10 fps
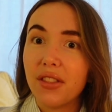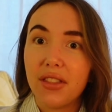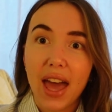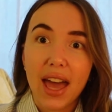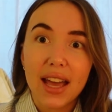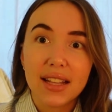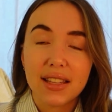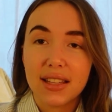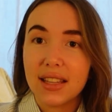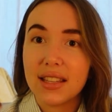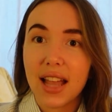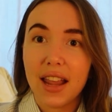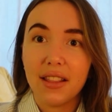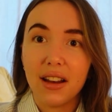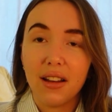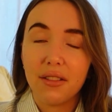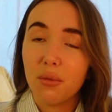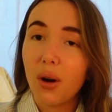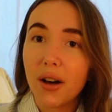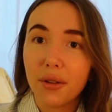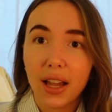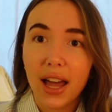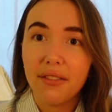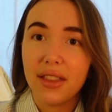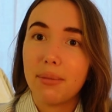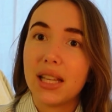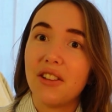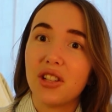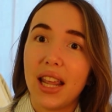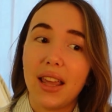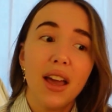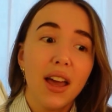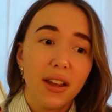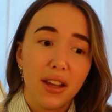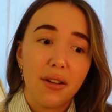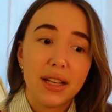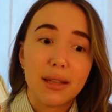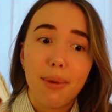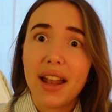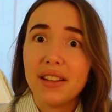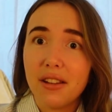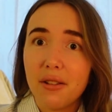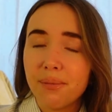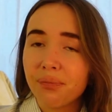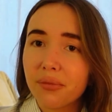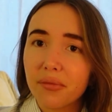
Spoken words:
there to sustain the wildlife that potentially, you know, is dependent